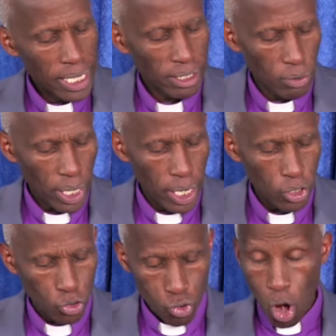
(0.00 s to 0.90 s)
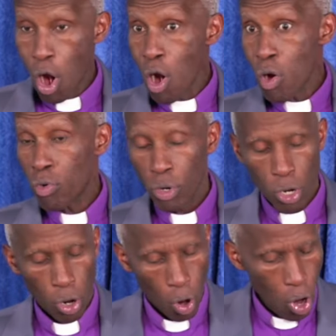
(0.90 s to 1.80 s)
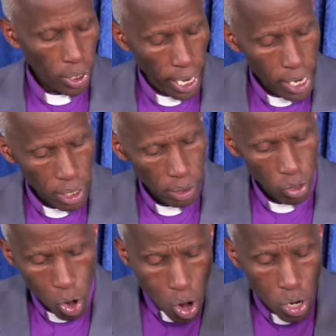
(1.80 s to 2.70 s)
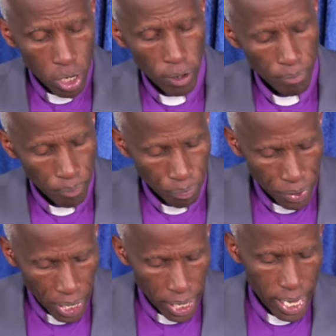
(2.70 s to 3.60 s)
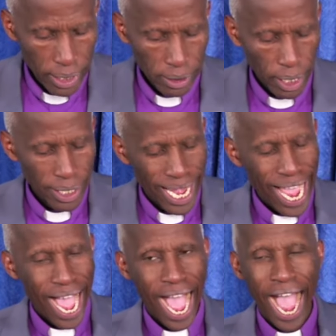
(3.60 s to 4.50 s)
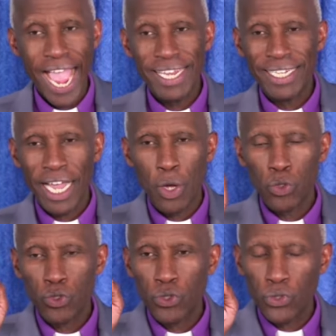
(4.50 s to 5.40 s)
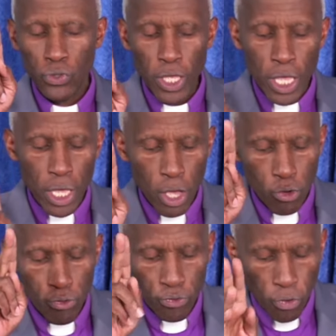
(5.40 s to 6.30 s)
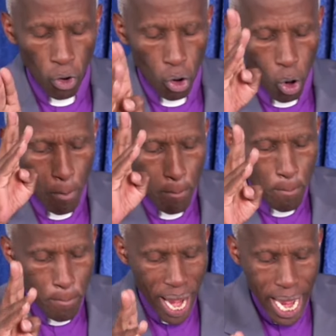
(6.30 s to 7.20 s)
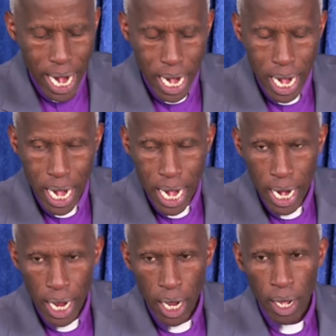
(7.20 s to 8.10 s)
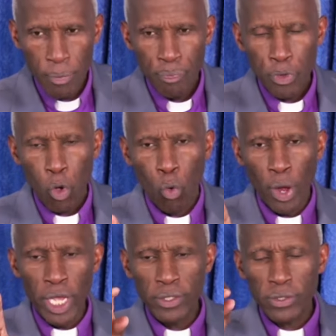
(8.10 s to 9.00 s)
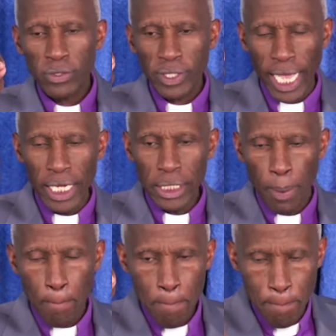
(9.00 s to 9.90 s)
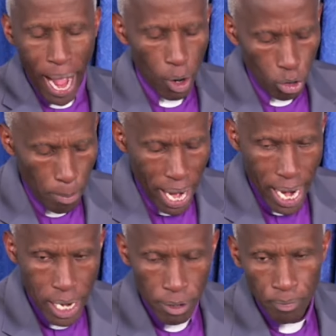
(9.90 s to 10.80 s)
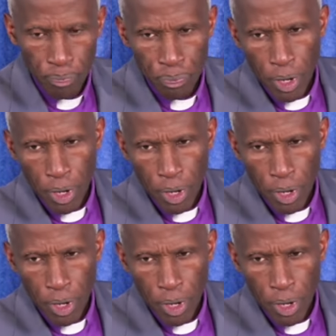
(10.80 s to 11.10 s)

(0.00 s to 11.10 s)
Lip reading: and said the king, true, O king, look. He answered, I now see 4 men. We sent bowed men,